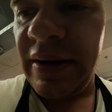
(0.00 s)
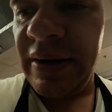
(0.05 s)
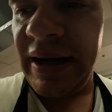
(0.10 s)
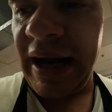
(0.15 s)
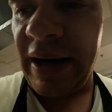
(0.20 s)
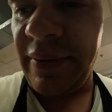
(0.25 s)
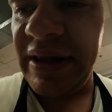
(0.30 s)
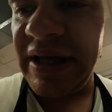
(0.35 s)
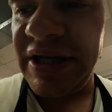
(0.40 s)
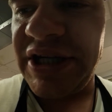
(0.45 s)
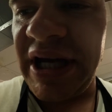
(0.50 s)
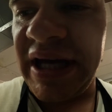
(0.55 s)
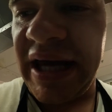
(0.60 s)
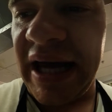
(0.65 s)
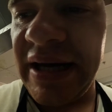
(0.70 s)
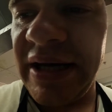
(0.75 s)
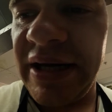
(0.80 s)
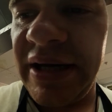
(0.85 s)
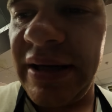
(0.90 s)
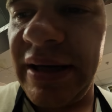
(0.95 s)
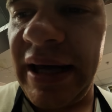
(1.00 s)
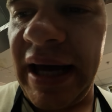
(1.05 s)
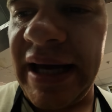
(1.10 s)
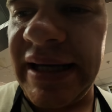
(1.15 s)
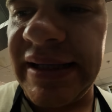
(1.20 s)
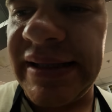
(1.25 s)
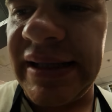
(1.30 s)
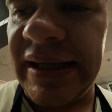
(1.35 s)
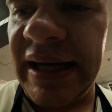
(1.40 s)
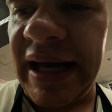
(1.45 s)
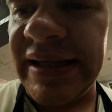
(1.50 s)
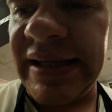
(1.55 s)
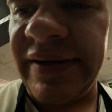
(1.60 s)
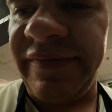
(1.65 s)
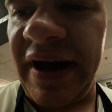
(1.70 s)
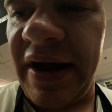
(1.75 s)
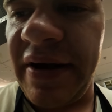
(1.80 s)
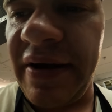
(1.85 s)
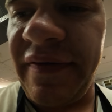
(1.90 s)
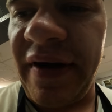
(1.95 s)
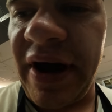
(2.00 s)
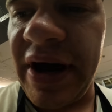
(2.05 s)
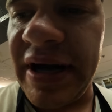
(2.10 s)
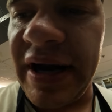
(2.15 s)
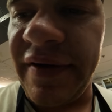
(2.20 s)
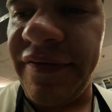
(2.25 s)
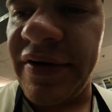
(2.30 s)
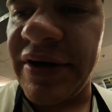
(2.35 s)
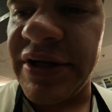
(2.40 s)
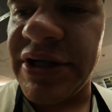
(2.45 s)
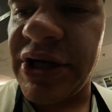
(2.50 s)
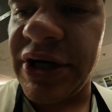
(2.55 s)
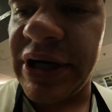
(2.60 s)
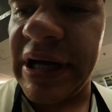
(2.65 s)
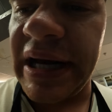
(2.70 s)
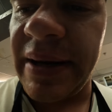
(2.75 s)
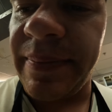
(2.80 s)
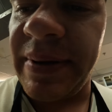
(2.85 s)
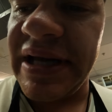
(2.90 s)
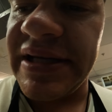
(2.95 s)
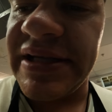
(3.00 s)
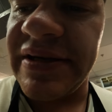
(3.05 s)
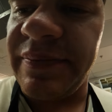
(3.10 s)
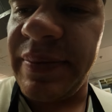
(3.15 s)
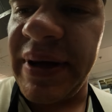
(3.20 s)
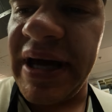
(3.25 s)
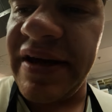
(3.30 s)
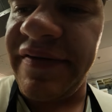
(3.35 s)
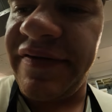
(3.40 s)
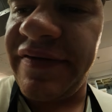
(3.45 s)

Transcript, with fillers: Now with the chicken, it's it's a very very different to cooking a piece of beef.